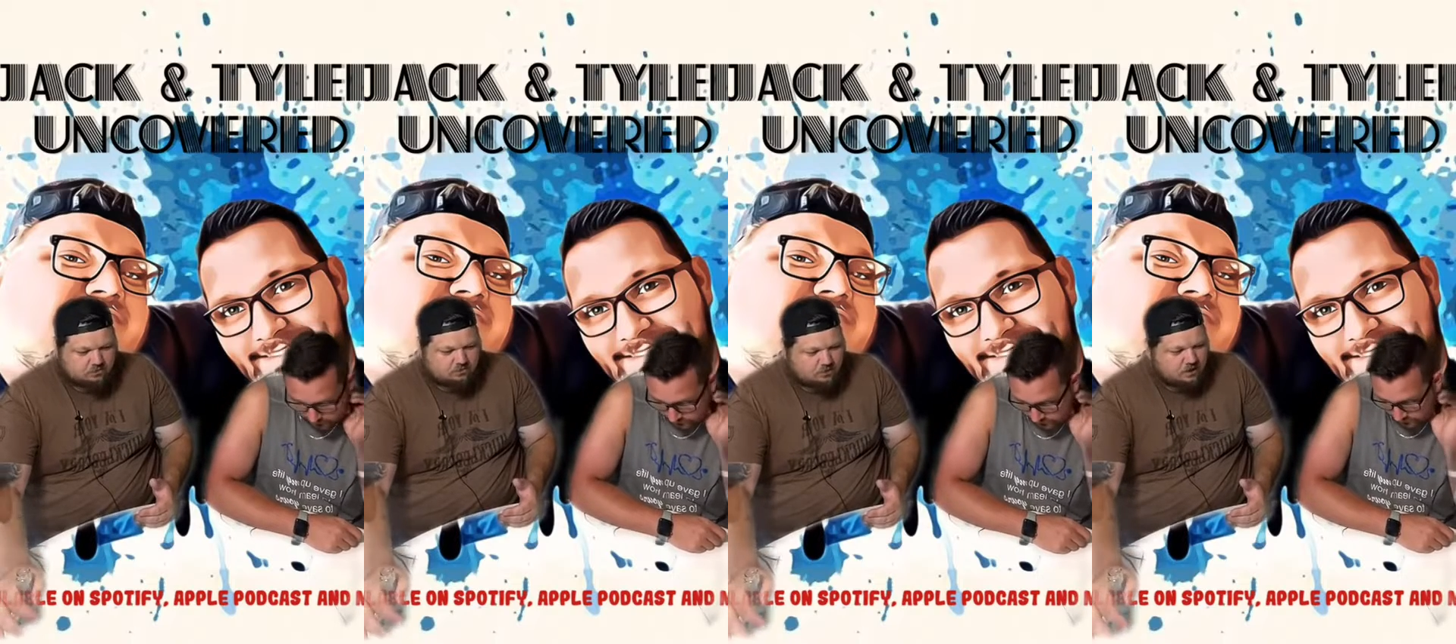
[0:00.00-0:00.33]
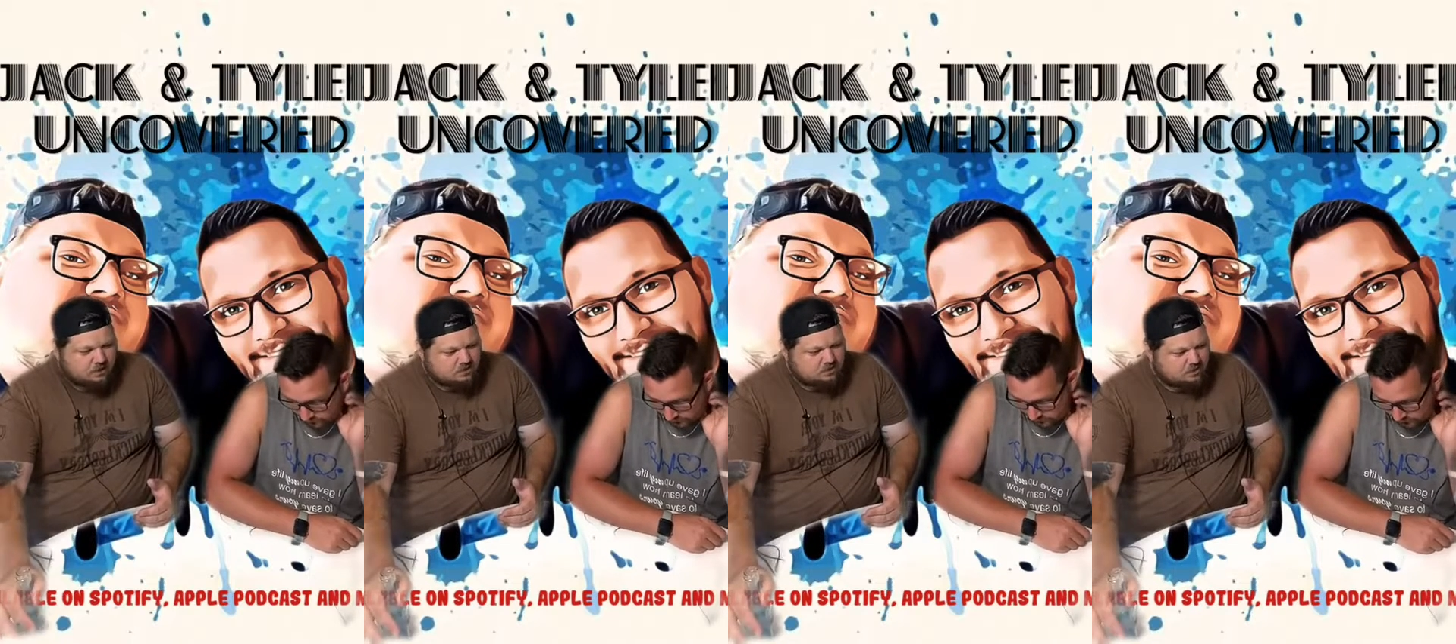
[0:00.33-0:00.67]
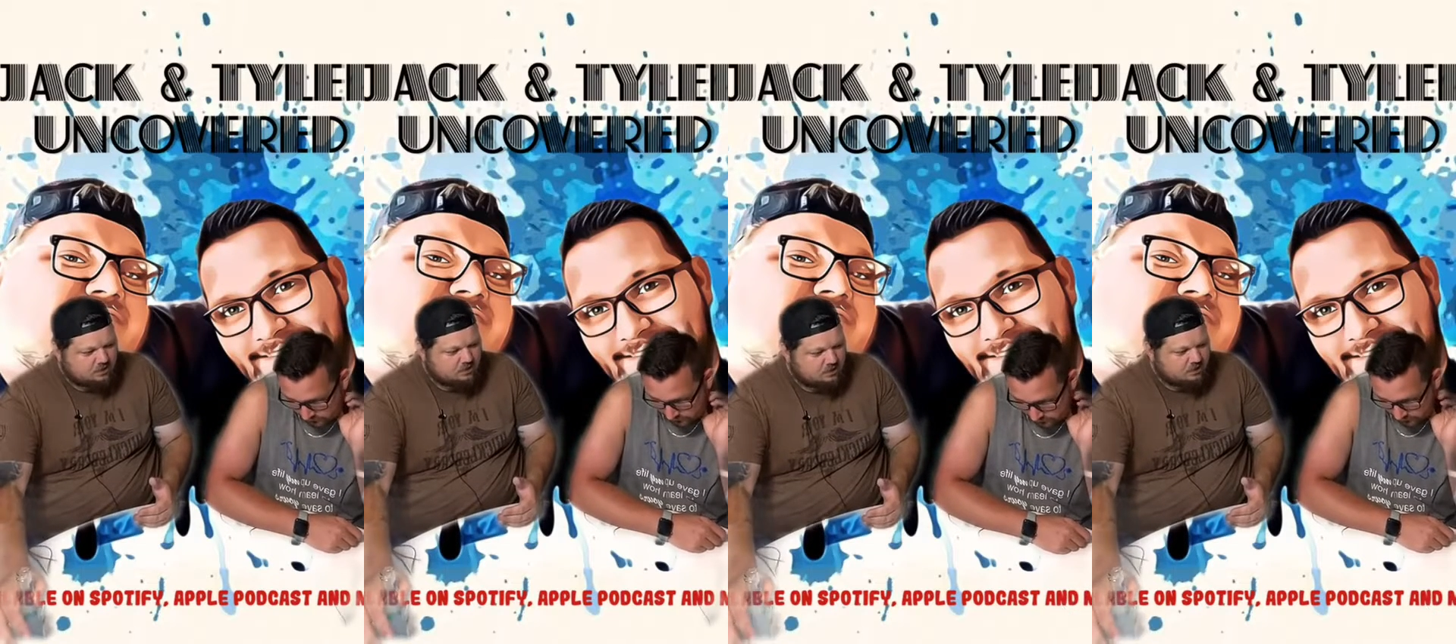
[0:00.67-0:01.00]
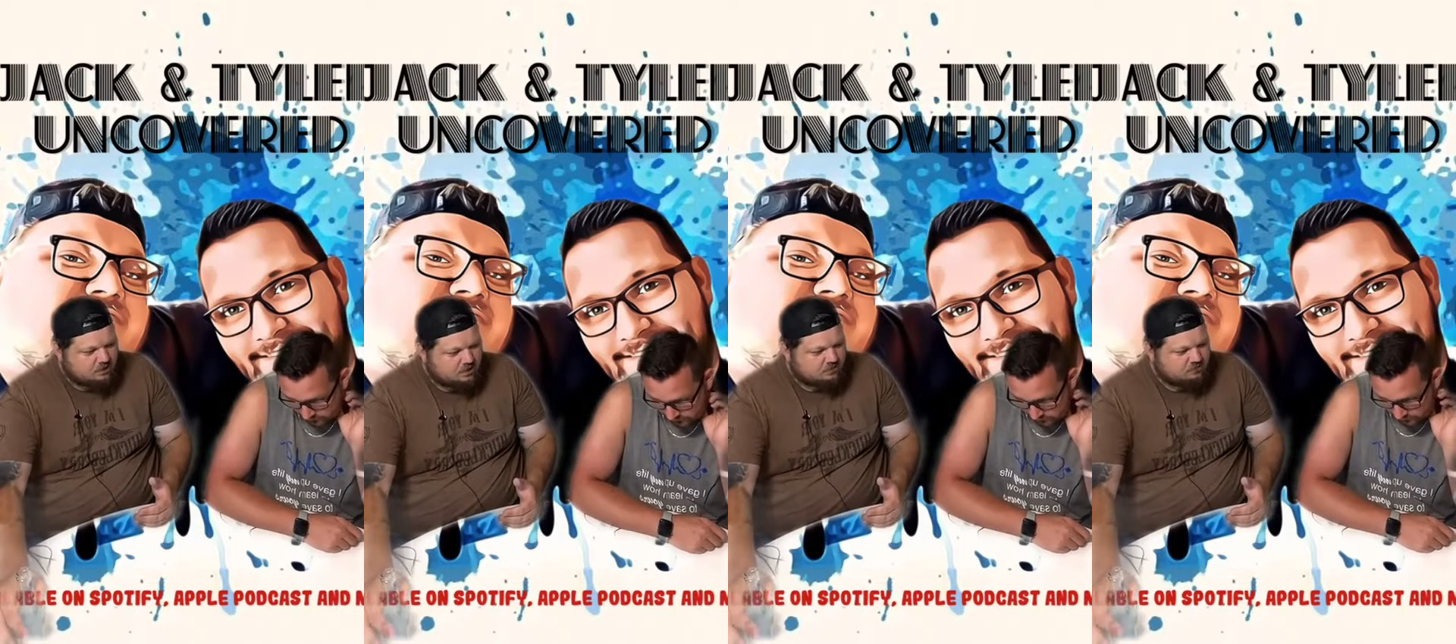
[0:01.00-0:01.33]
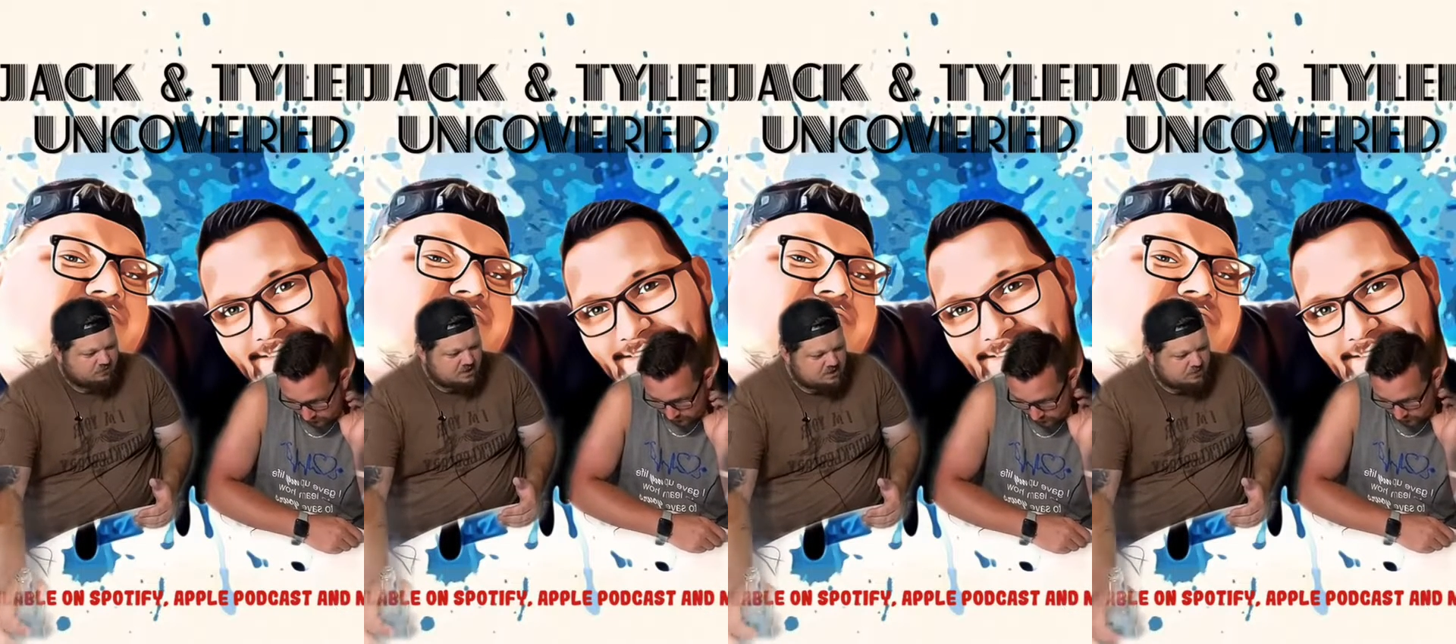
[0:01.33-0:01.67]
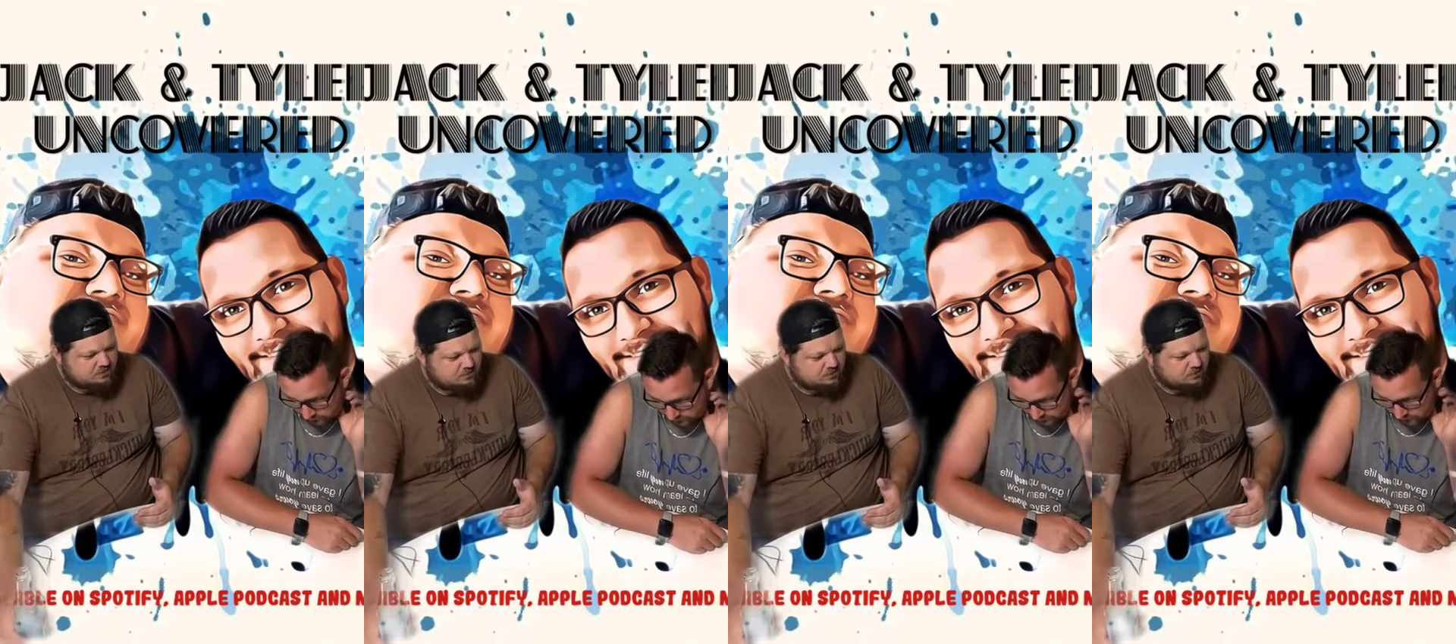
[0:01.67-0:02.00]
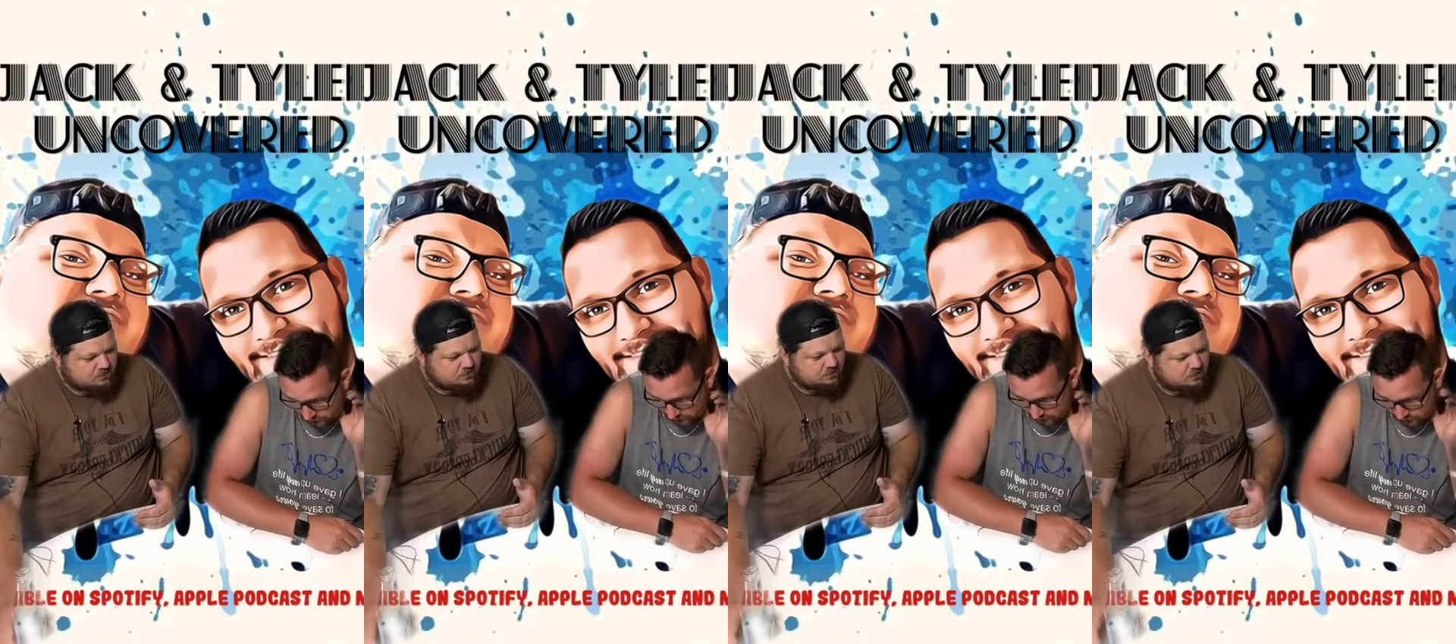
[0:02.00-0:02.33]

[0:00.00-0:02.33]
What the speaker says: monitoring and Facebook,